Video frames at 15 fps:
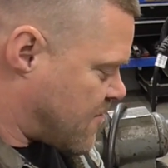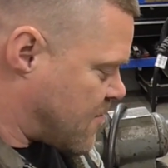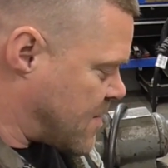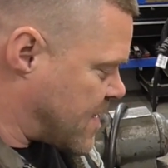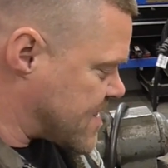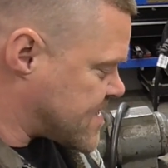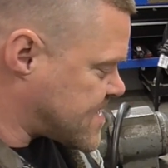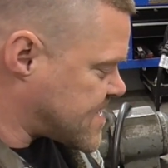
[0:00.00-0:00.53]
for
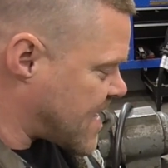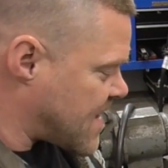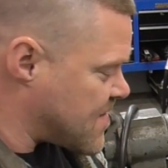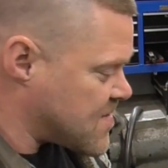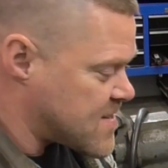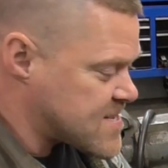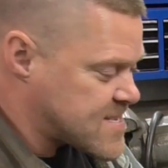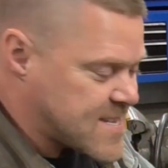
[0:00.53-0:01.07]
me to
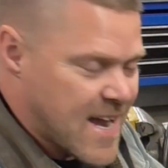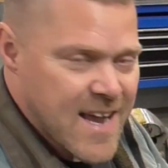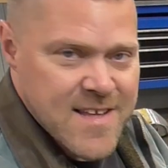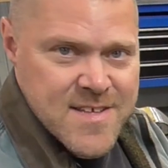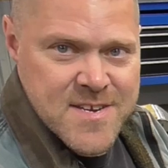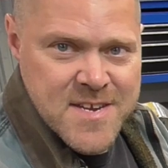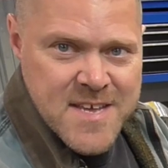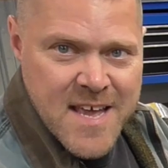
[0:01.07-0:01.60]
set this
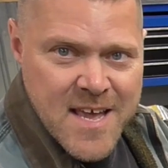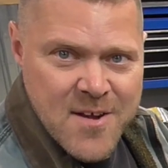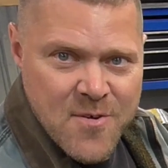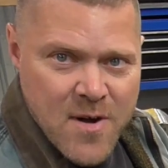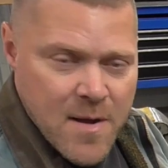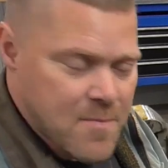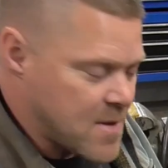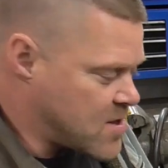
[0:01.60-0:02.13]
dial
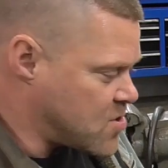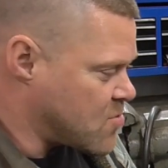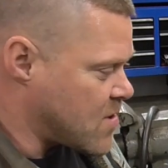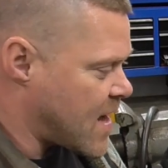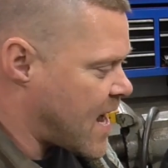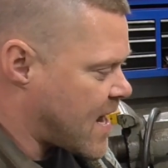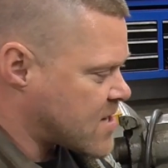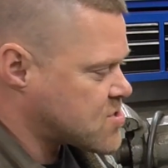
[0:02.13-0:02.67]
indicator up and
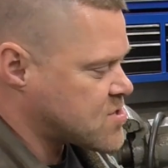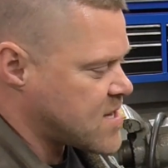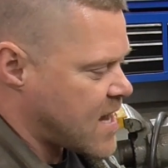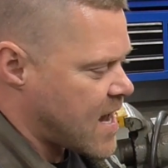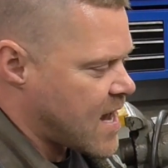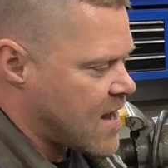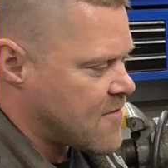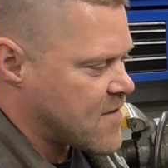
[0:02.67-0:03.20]
you'll actually
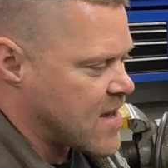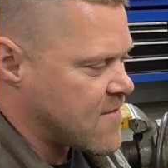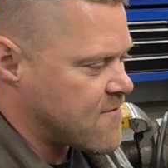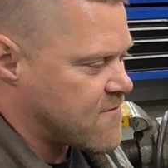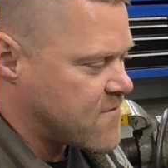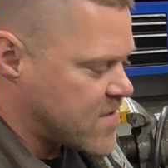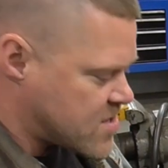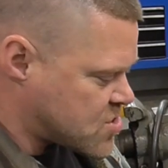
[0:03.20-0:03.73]
have a
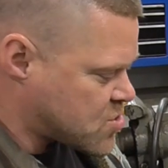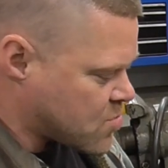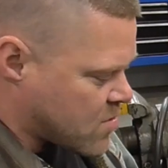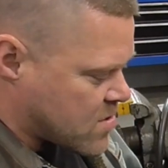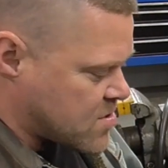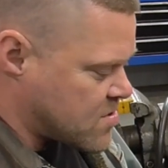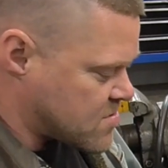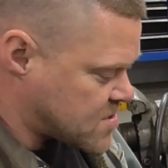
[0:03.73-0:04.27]

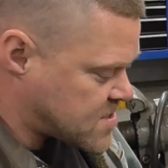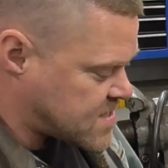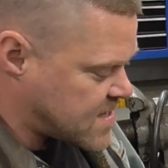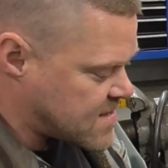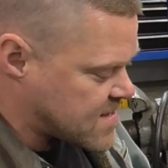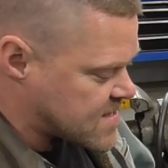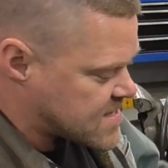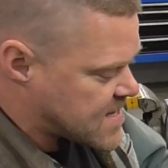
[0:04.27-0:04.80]
visual, you'll
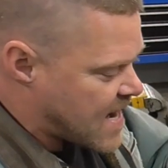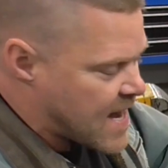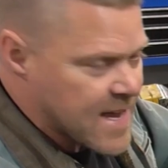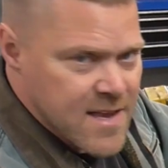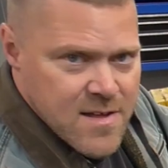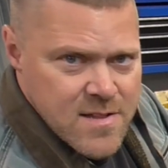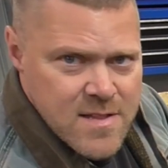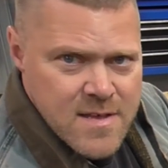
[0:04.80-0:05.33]
see the
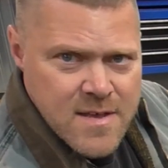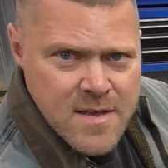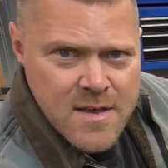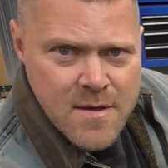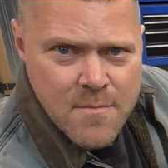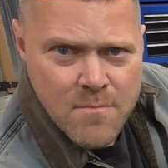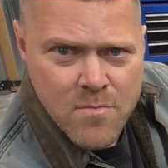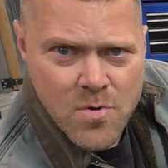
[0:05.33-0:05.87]
dial
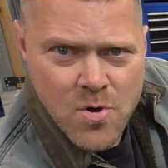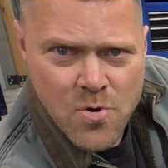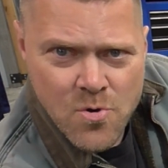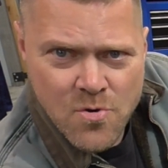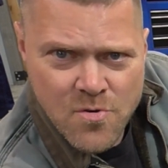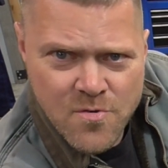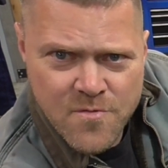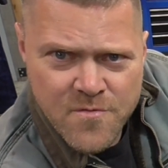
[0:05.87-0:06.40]

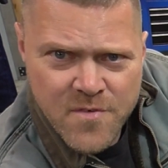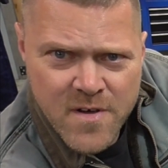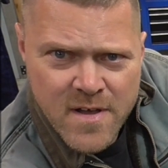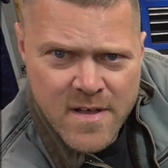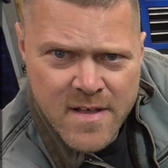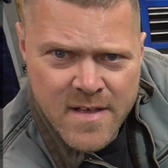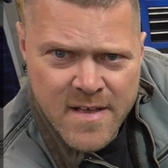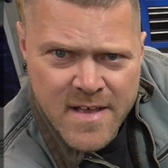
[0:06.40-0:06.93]
move
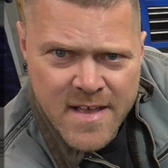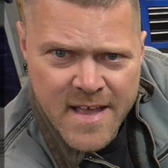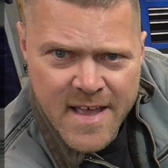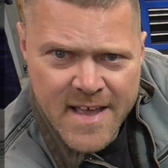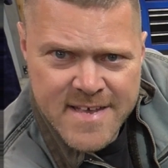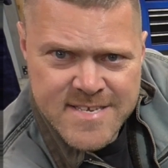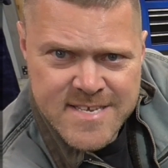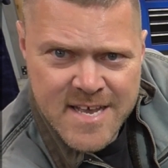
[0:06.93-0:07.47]

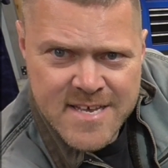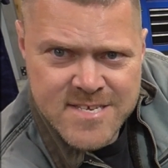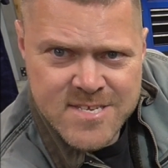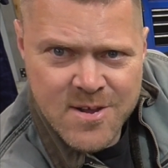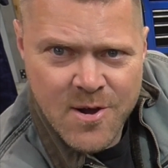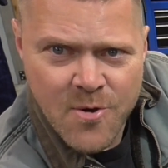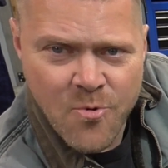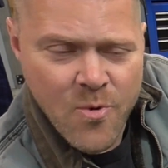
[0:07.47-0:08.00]
as I
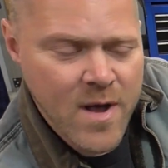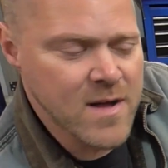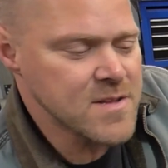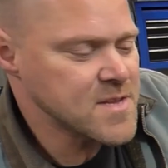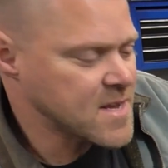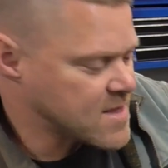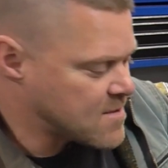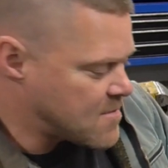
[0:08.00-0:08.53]
start
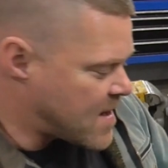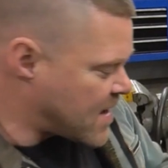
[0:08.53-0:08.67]
welding the